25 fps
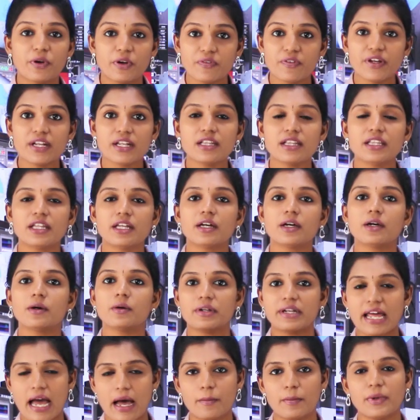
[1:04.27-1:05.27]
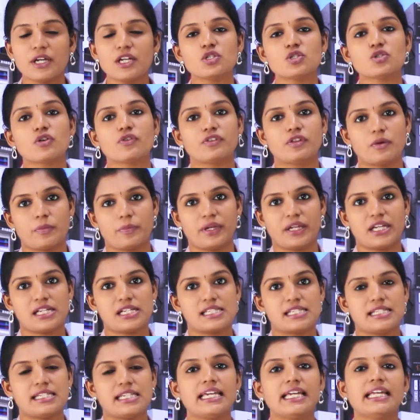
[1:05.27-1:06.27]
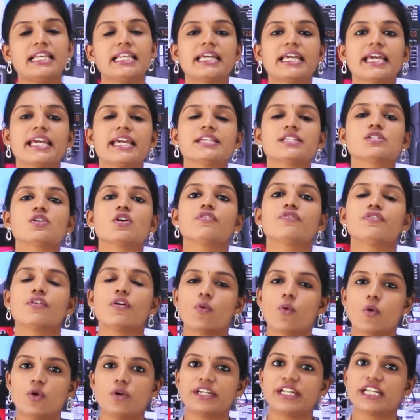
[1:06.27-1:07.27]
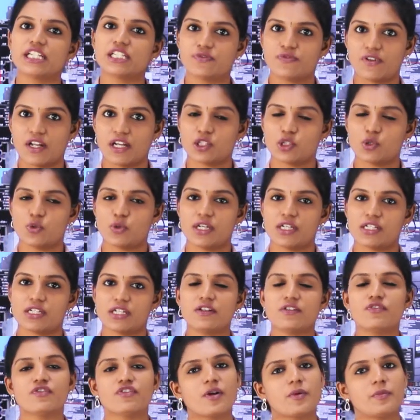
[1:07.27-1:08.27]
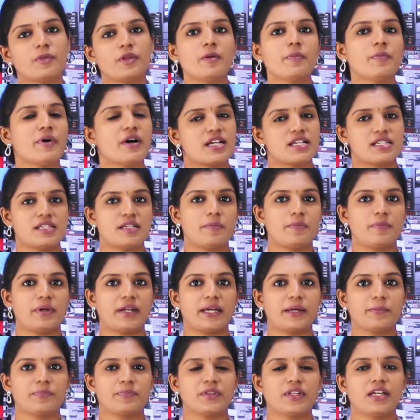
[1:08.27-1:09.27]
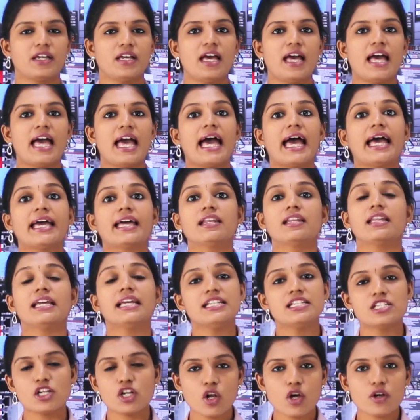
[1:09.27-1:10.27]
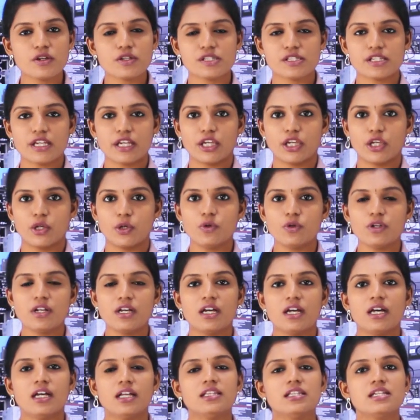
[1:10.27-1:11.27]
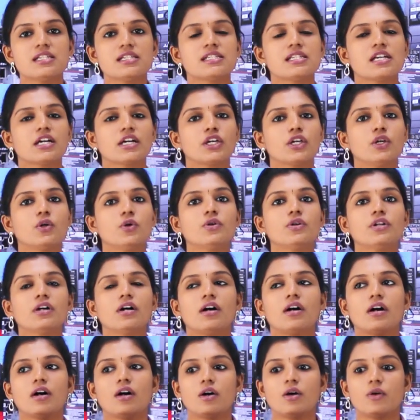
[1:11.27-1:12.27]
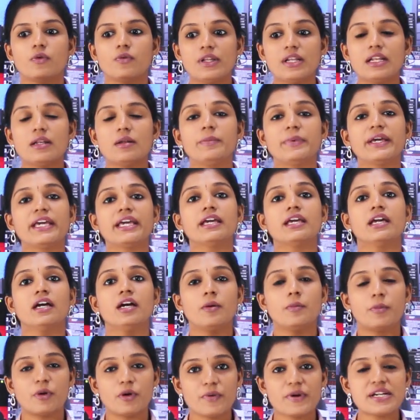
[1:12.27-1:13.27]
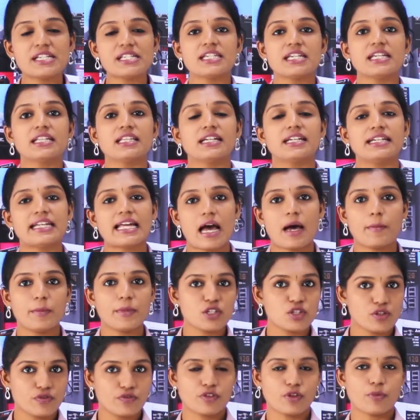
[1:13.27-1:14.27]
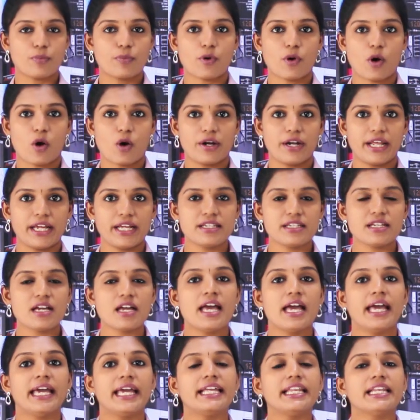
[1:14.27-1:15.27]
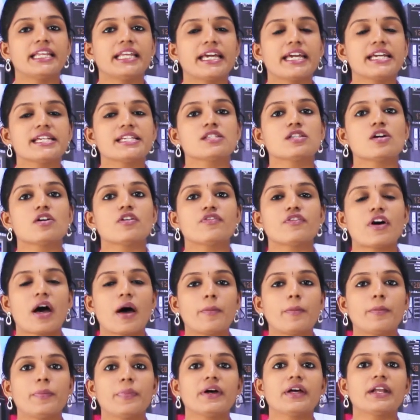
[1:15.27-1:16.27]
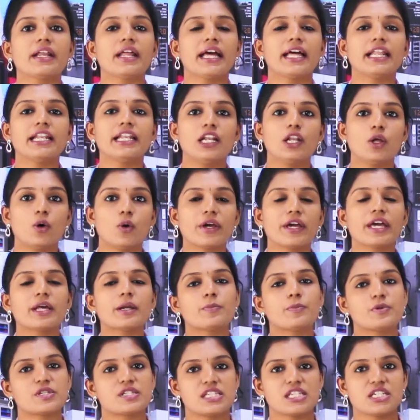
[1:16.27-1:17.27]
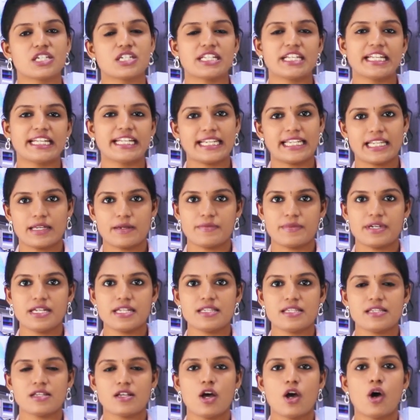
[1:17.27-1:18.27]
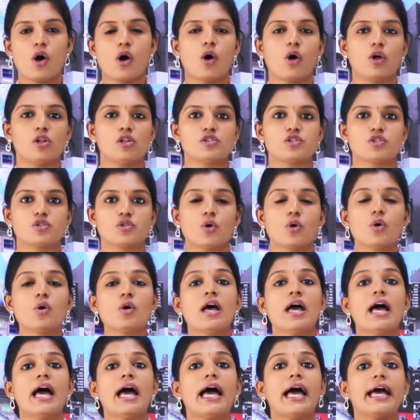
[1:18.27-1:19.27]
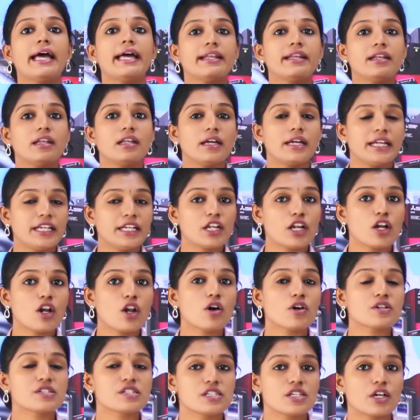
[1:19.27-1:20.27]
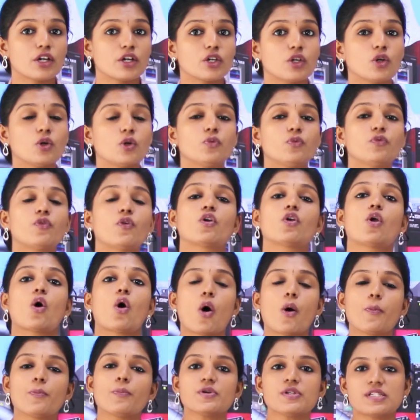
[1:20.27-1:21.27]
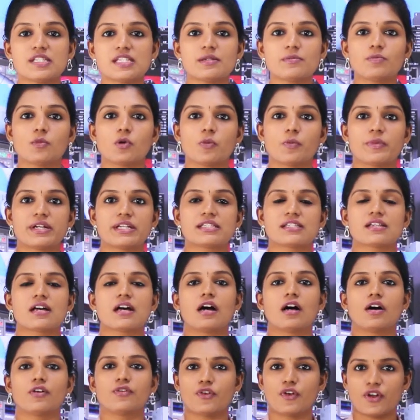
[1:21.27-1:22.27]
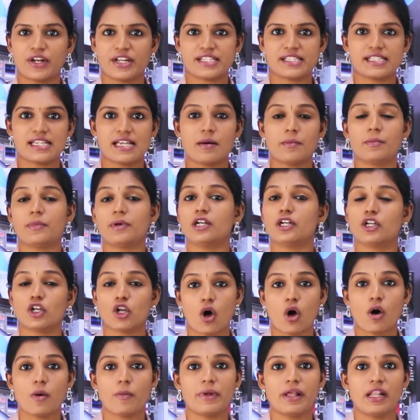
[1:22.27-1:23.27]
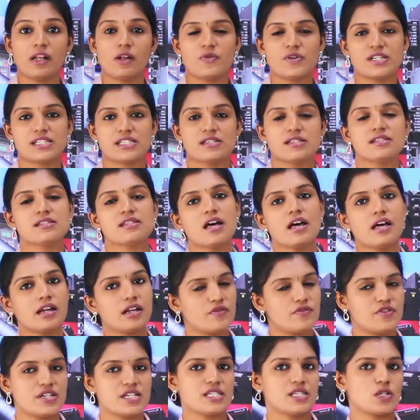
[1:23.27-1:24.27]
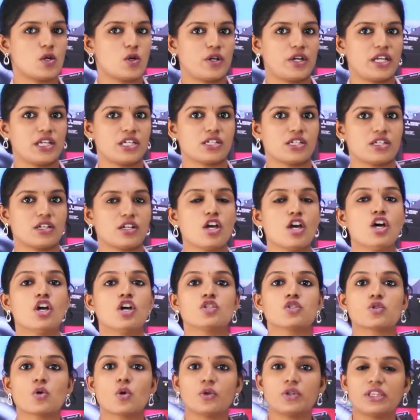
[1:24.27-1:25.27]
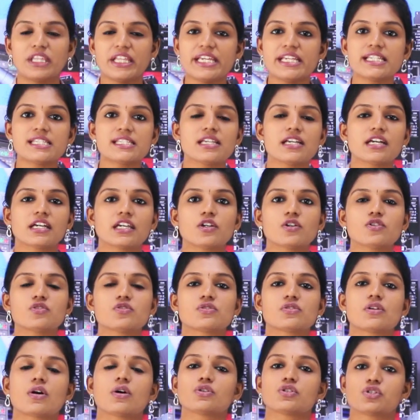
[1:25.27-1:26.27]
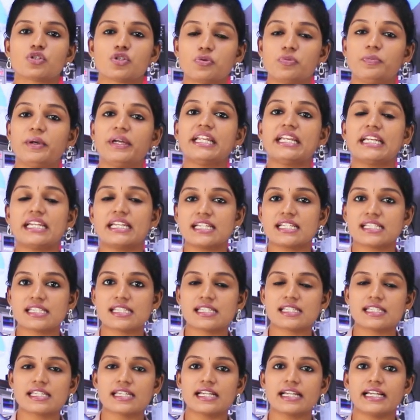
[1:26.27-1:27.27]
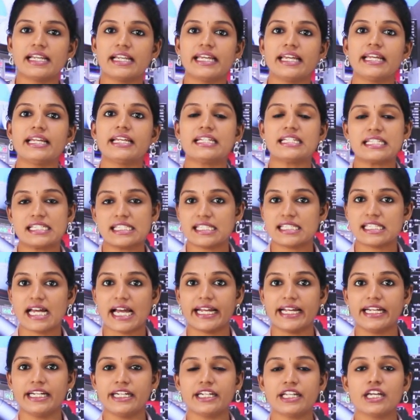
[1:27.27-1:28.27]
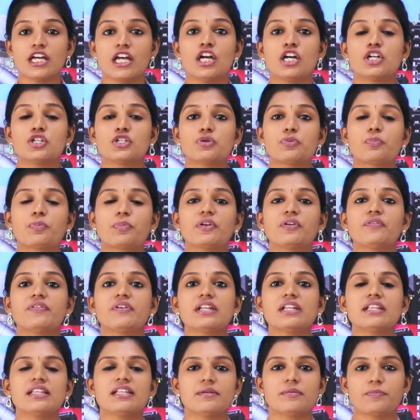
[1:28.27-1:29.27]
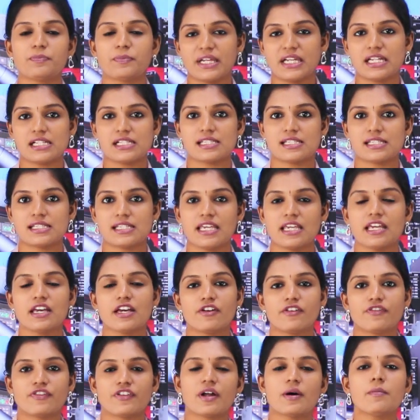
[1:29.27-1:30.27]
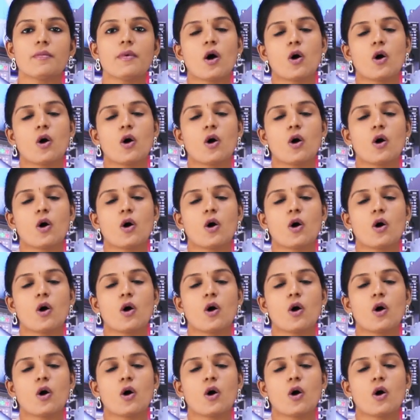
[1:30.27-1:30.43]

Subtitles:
prevent the damage of the PLC in case of a voltage fluctuation from the power supply. An interlock circuit, this circuit will be preventing the damage of the product in case of upper and lower positioning limits. Also, an interlock circuit for opposite movements, for example, normal versus reverse rotation. So, these circuits should be necessarily designed to prevent the PLC from